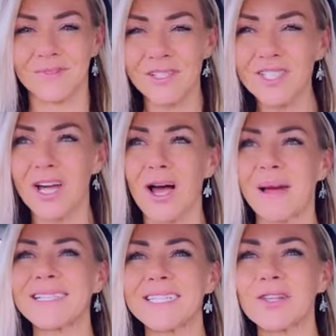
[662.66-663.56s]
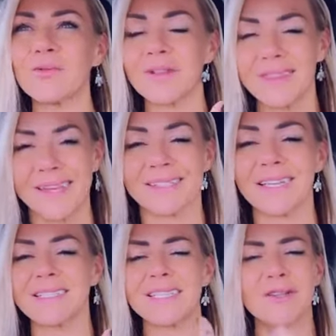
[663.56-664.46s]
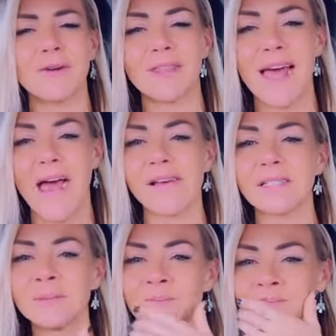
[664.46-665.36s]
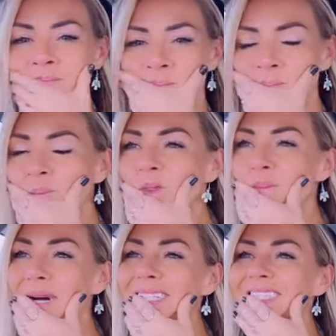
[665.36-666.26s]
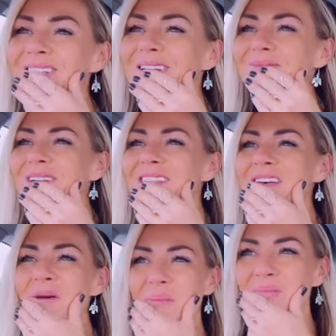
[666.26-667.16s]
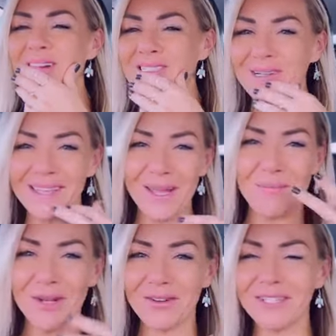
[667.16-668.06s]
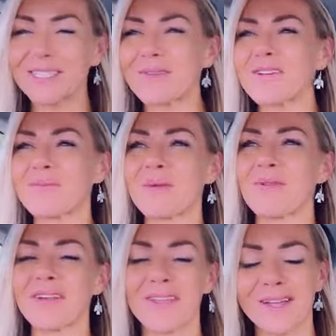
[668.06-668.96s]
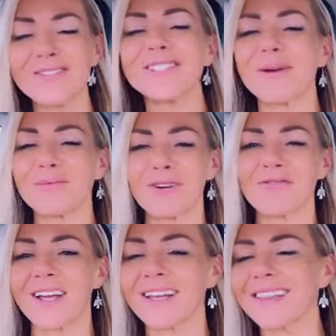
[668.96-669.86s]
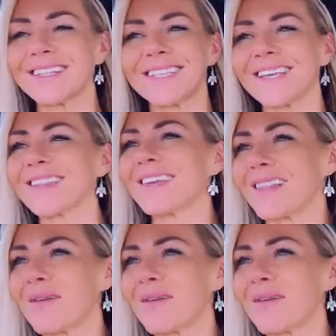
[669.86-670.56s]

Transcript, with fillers: credit that now you'll become an underperformer. Now you'll just be a lazy piece of crap. It is, I'm telling you, just try it.